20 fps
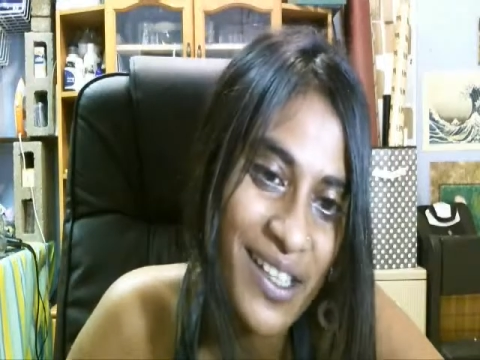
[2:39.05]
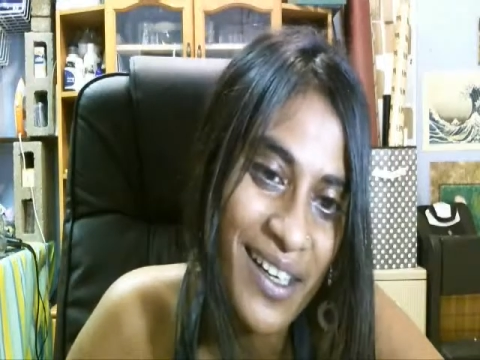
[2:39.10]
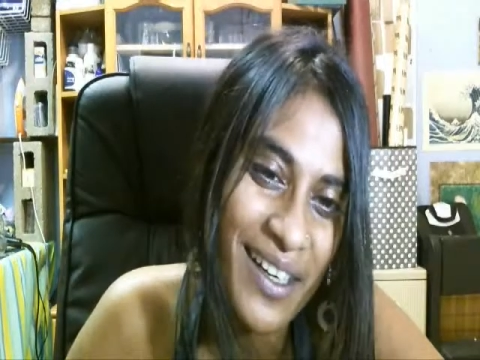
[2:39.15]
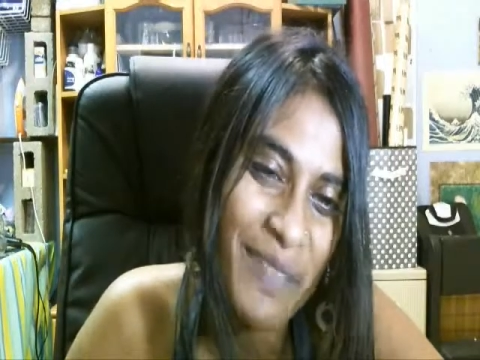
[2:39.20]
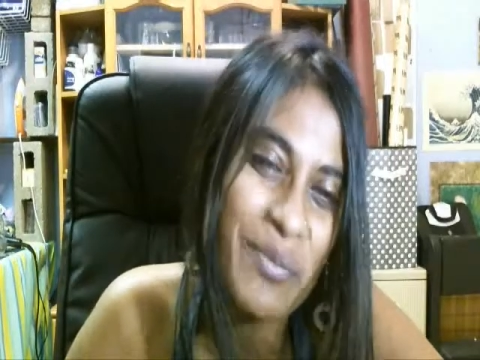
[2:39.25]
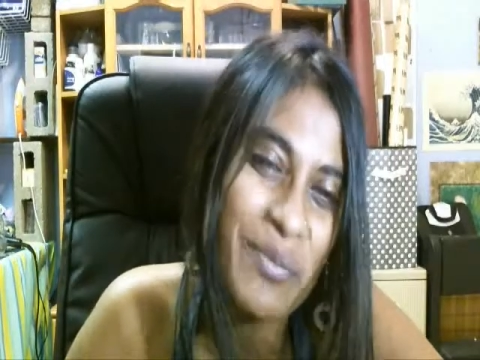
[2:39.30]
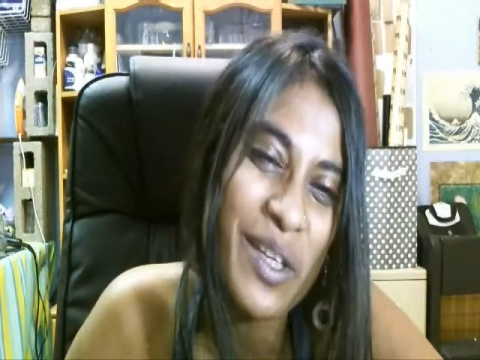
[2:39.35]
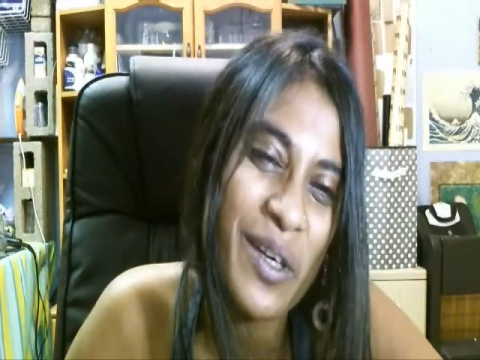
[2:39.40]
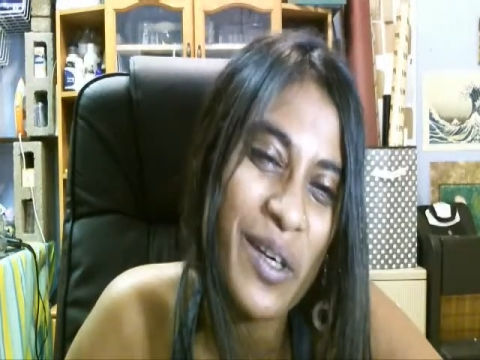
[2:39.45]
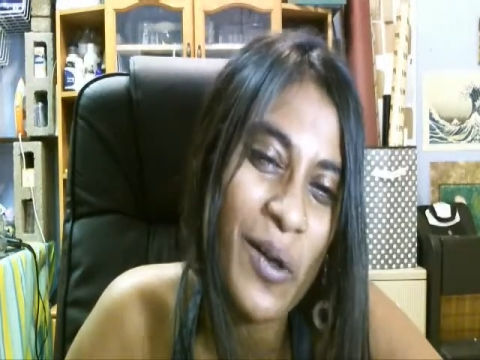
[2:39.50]

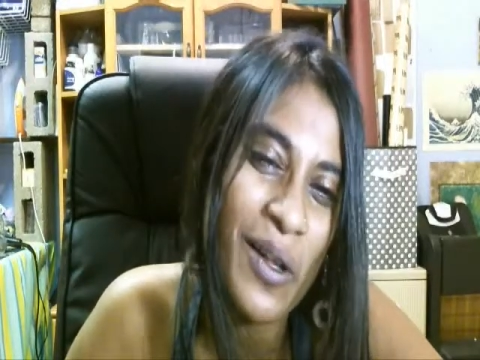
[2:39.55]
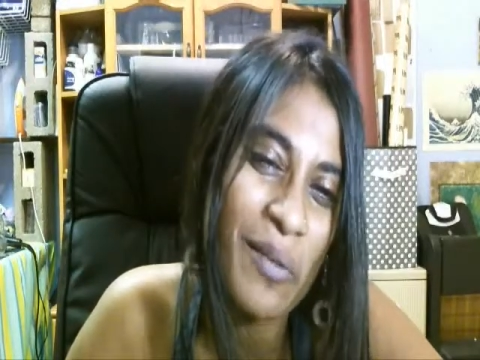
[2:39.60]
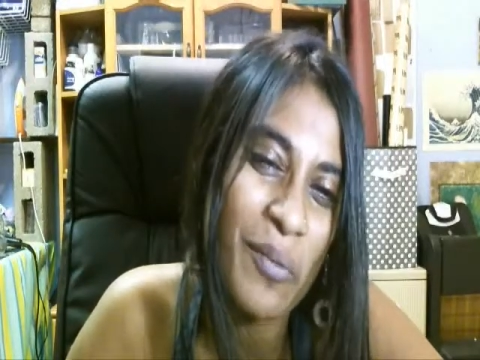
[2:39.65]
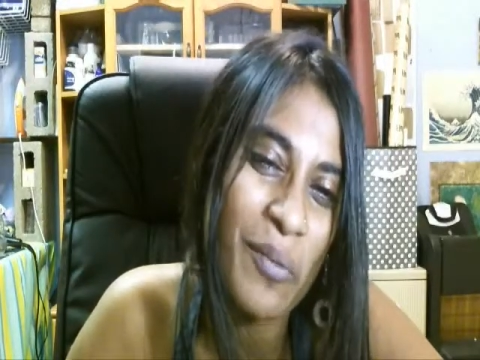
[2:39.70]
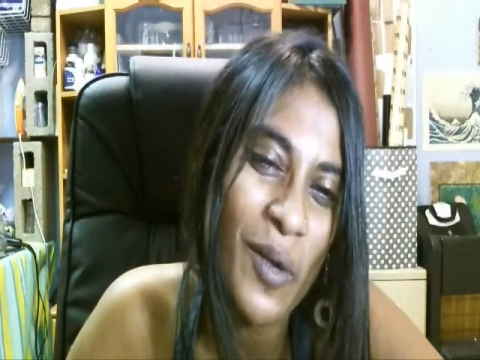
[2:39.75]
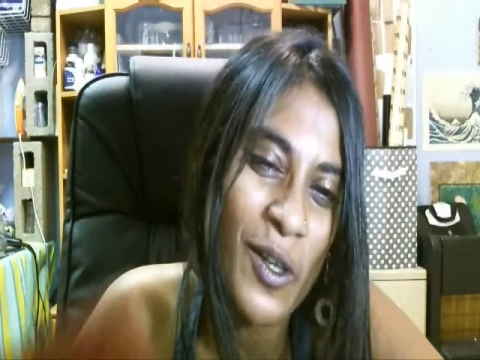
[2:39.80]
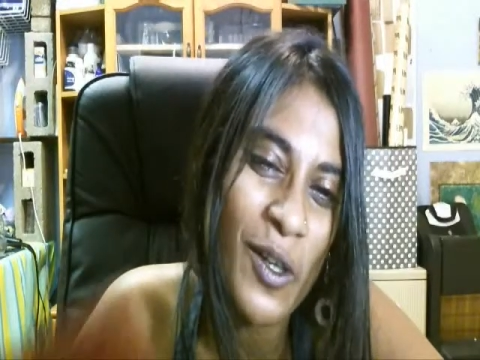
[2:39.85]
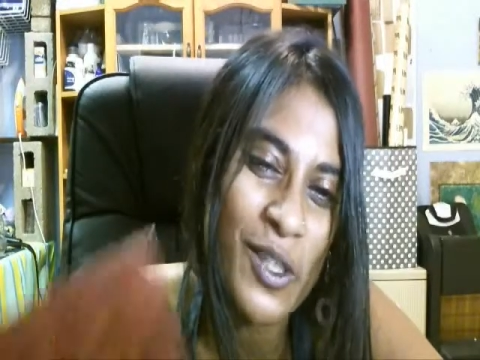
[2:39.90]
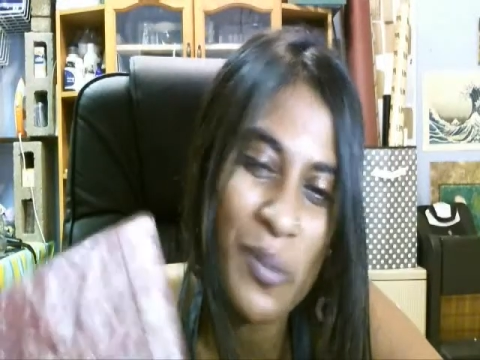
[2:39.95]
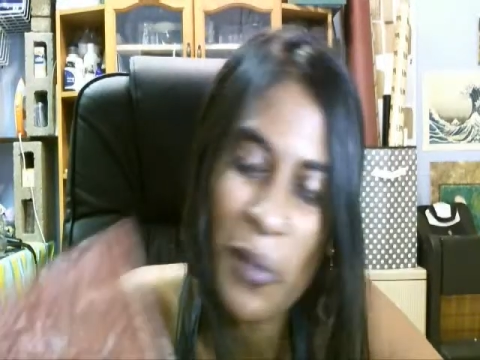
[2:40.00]
but they call it
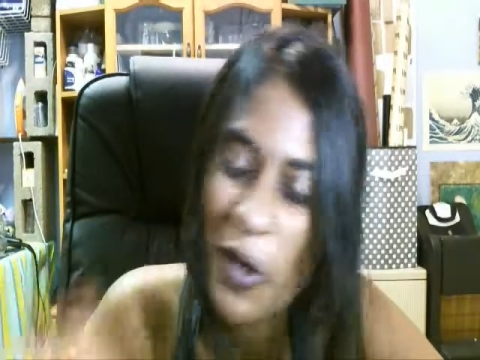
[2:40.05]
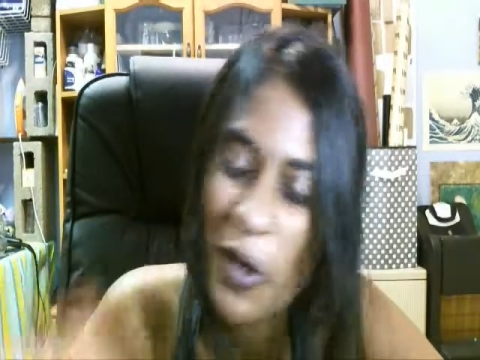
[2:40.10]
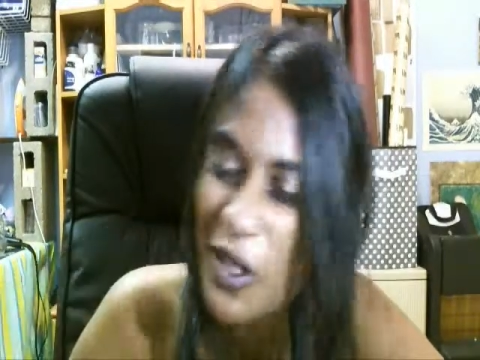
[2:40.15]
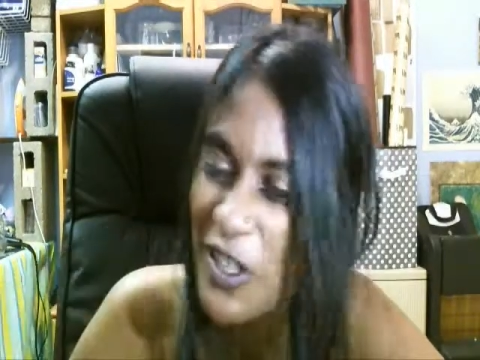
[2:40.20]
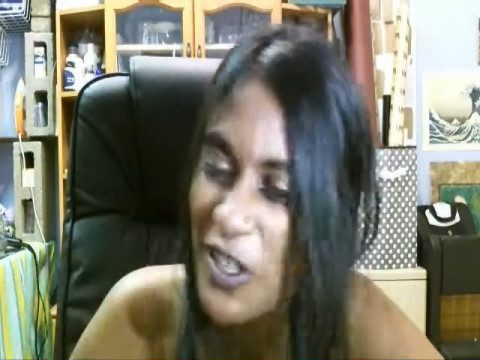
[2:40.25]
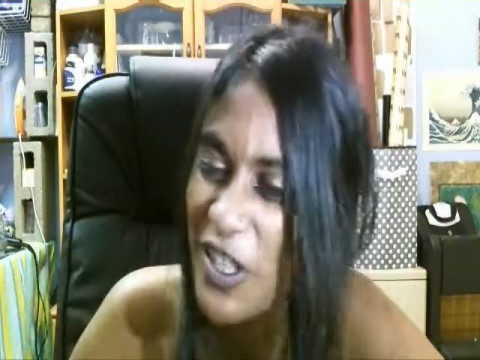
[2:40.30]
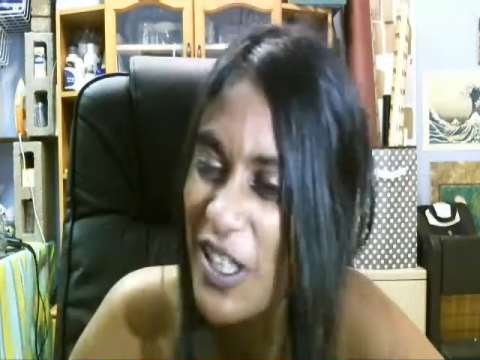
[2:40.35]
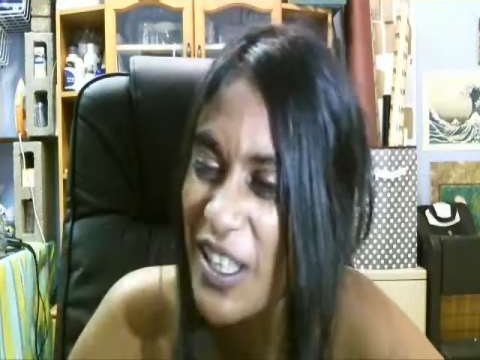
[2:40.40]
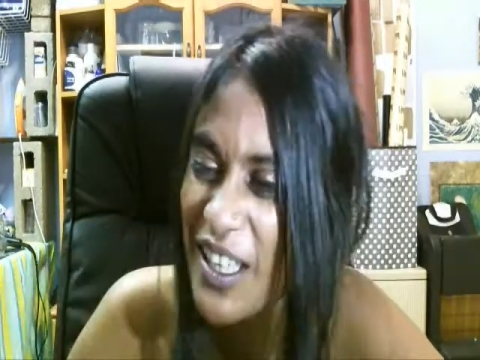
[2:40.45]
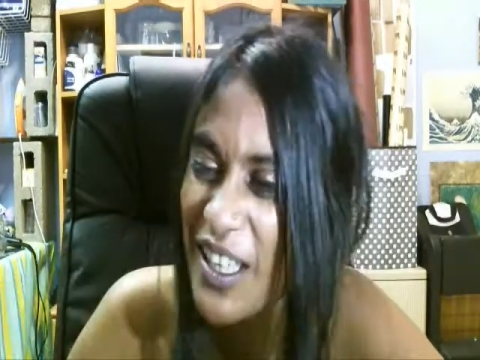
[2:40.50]
Lodge
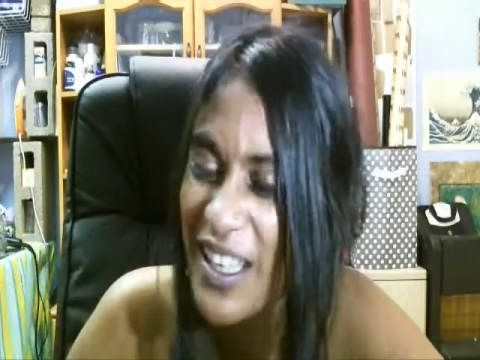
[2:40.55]
Podge,